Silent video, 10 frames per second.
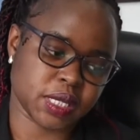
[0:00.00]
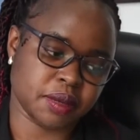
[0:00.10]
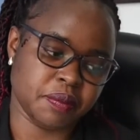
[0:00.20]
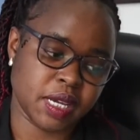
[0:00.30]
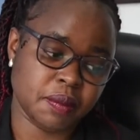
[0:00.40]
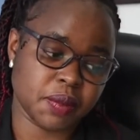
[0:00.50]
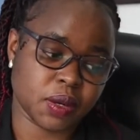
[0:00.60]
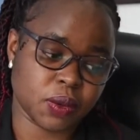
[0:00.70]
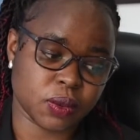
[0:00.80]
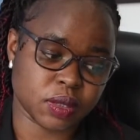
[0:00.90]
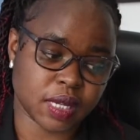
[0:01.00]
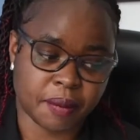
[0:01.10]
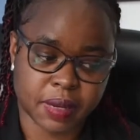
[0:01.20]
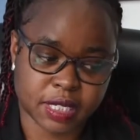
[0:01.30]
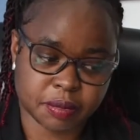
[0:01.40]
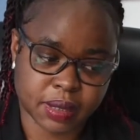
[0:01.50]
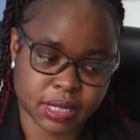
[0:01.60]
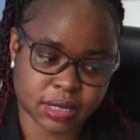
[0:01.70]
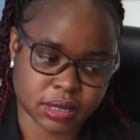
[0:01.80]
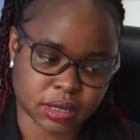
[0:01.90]
than me because I'm
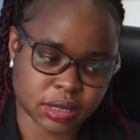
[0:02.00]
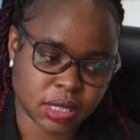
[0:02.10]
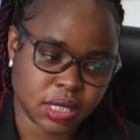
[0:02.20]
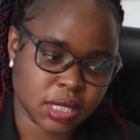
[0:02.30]
expectant.